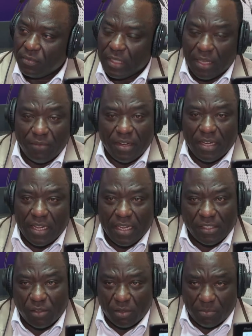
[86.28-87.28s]
Every day
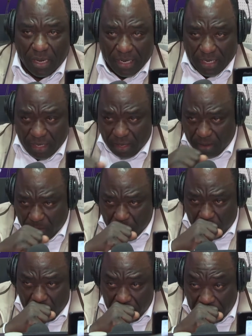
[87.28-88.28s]
is not Monday.
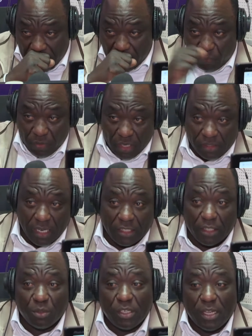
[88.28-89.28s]
There's a
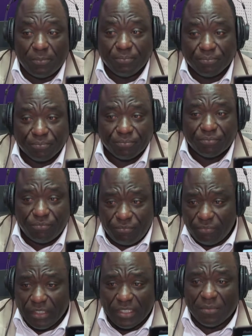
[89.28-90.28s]
Tuesday,
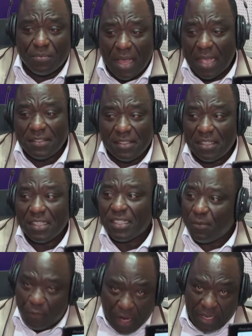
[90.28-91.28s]
there's a Thursday, there's
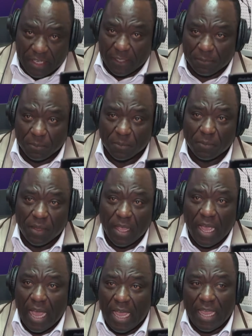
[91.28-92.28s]
a Friday.
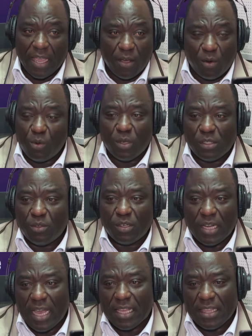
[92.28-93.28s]
I always don't
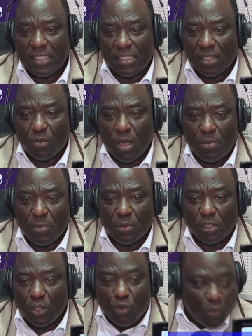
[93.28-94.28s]
like this thing where people
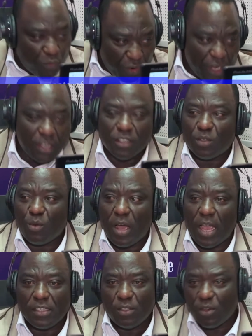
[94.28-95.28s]
say you failed
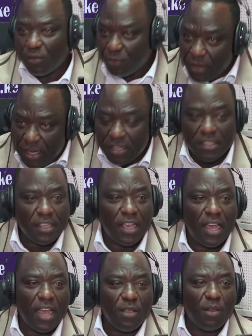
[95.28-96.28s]
twice, you have failed
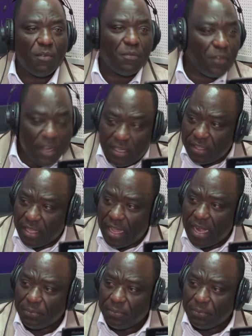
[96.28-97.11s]
here, you have failed there.